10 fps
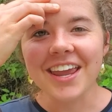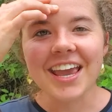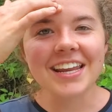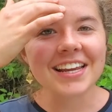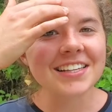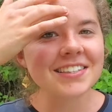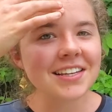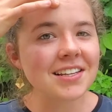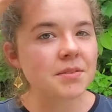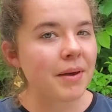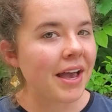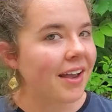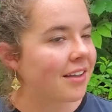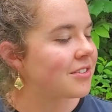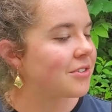and it extends
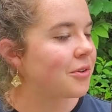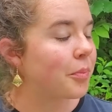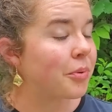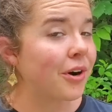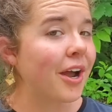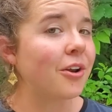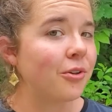back to the parietal